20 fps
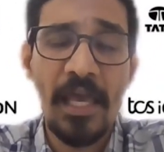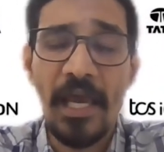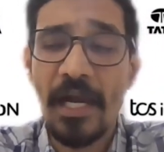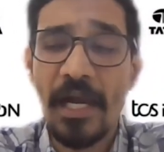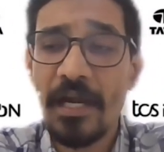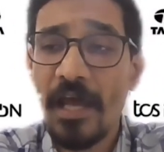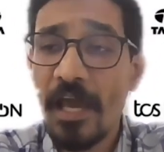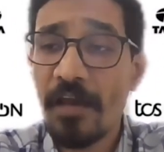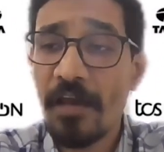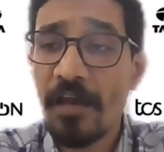
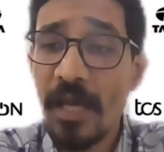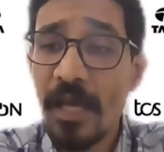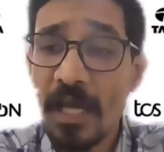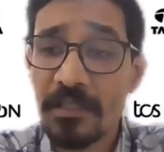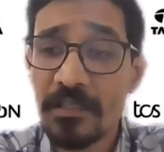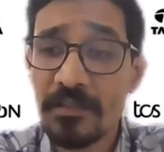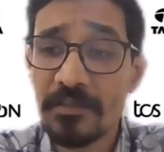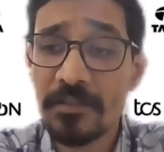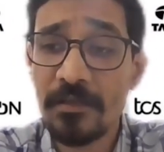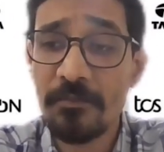and I have
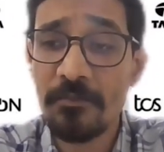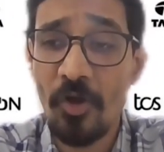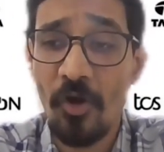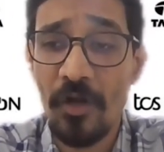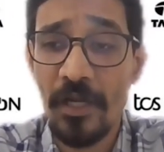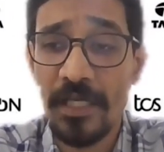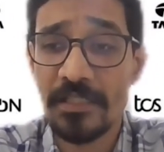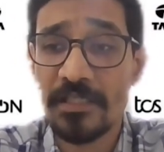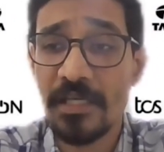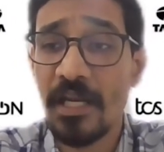gathered some
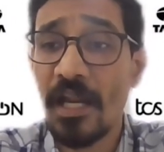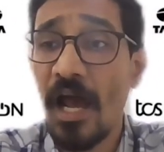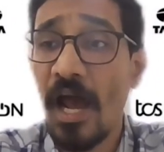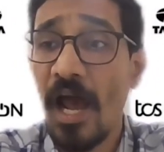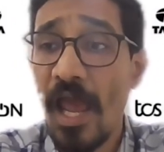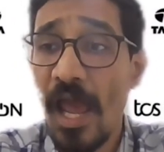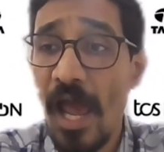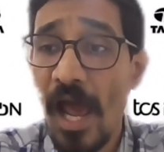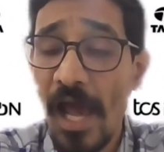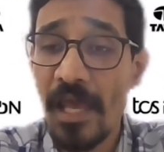knowledge, and
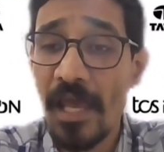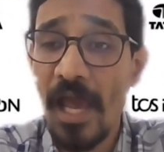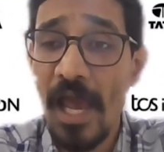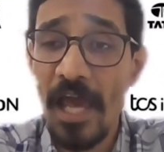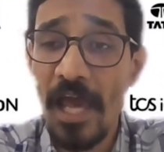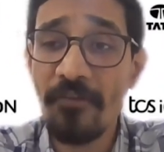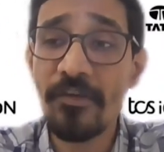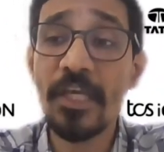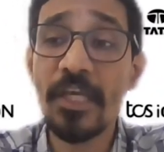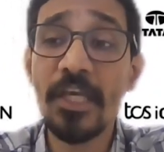I
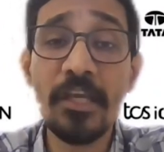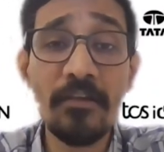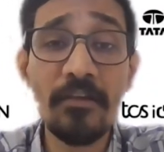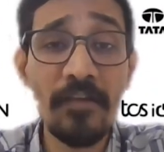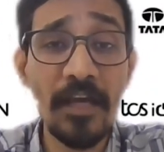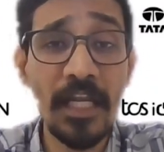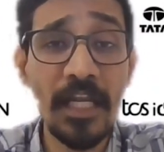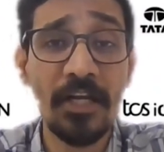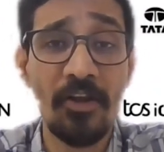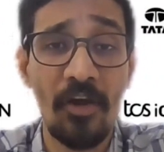have
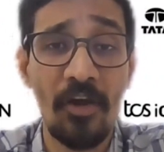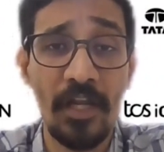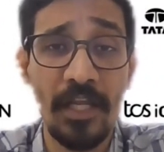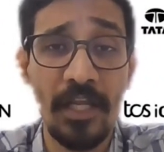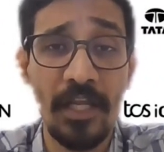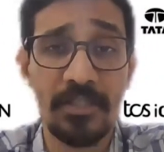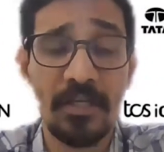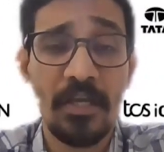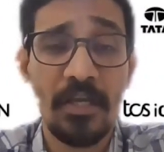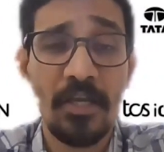equivalent
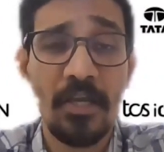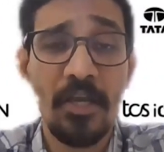knowledge.